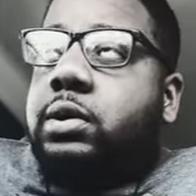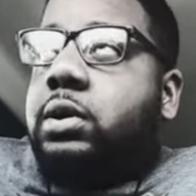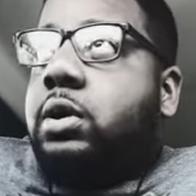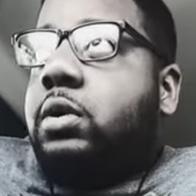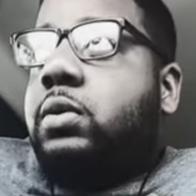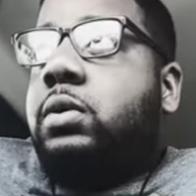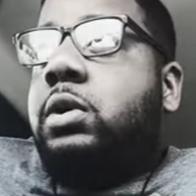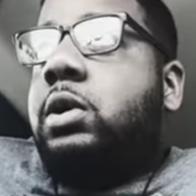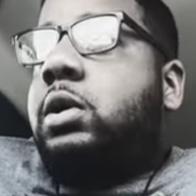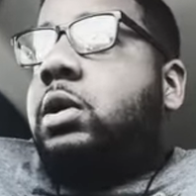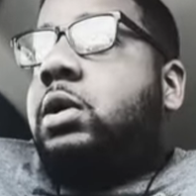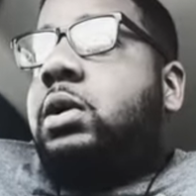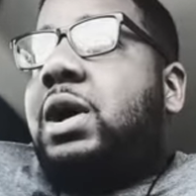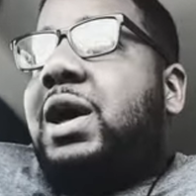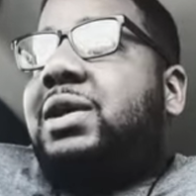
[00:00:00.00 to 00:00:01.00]
You know,
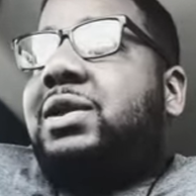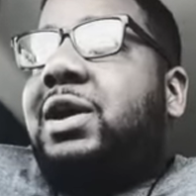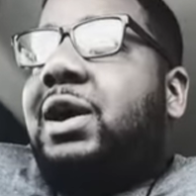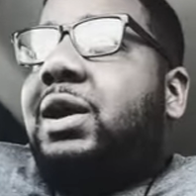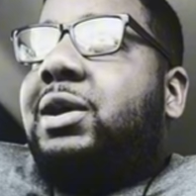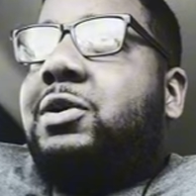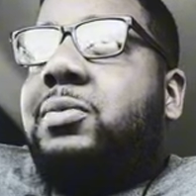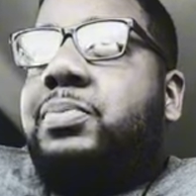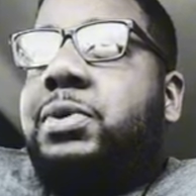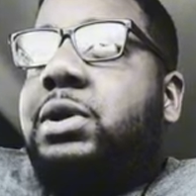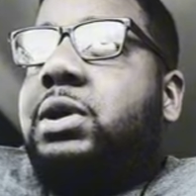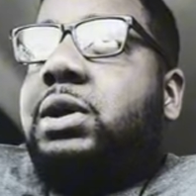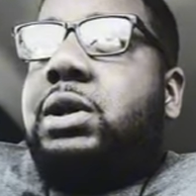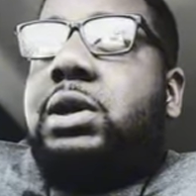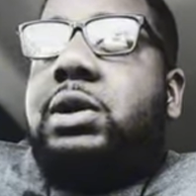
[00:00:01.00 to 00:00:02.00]
athletic
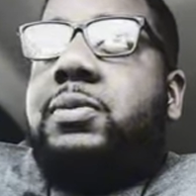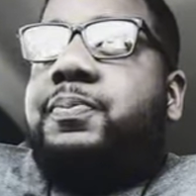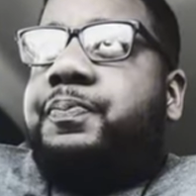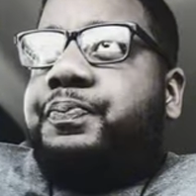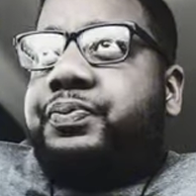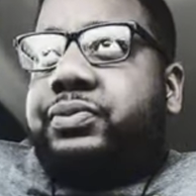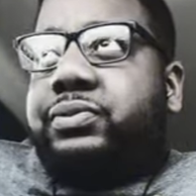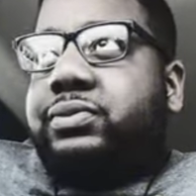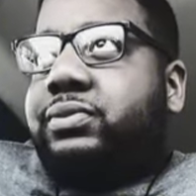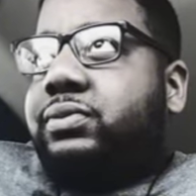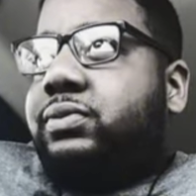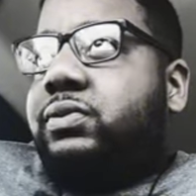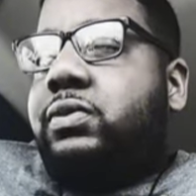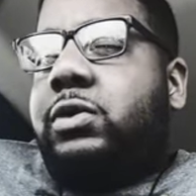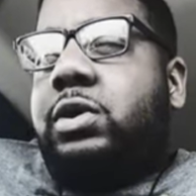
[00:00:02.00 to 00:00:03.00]
ability.
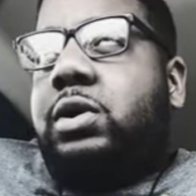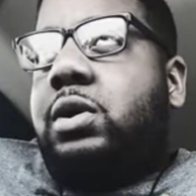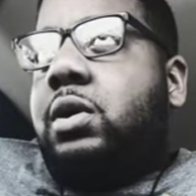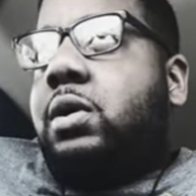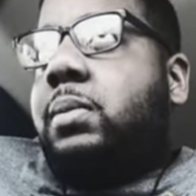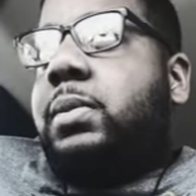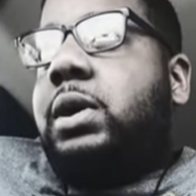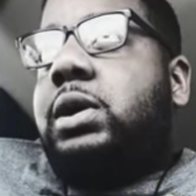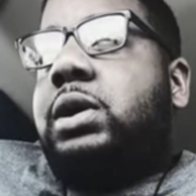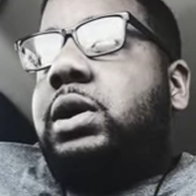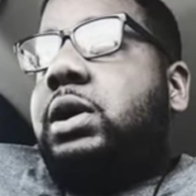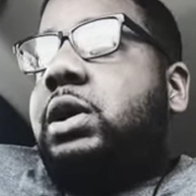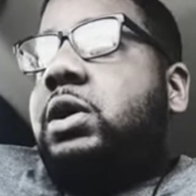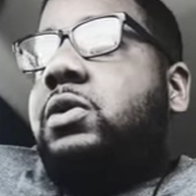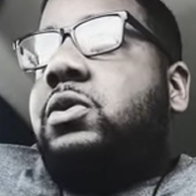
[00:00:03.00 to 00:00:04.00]
You know what I mean?
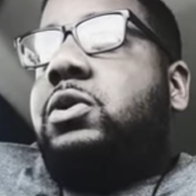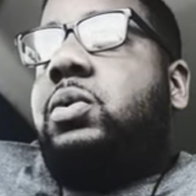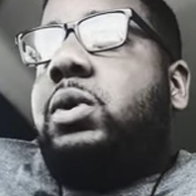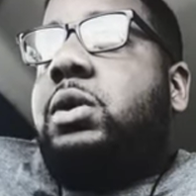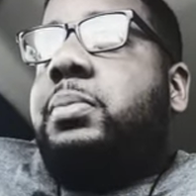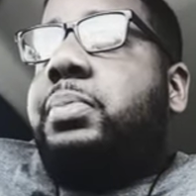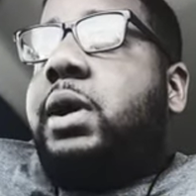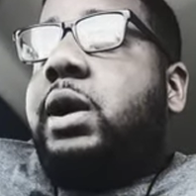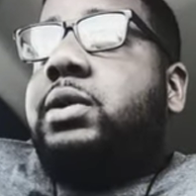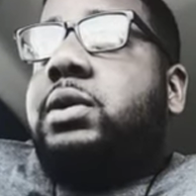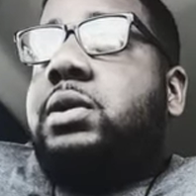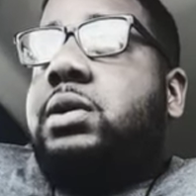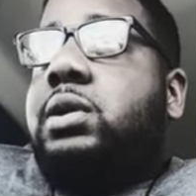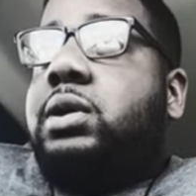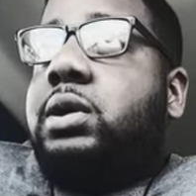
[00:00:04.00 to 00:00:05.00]
Can give you twenty blocks
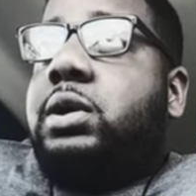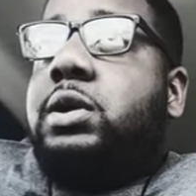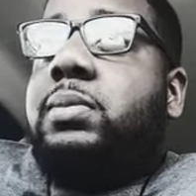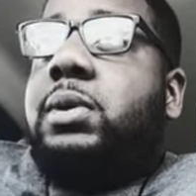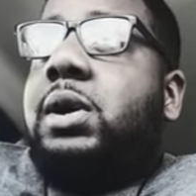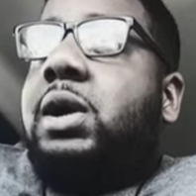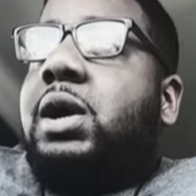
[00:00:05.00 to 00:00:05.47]
in his sleep.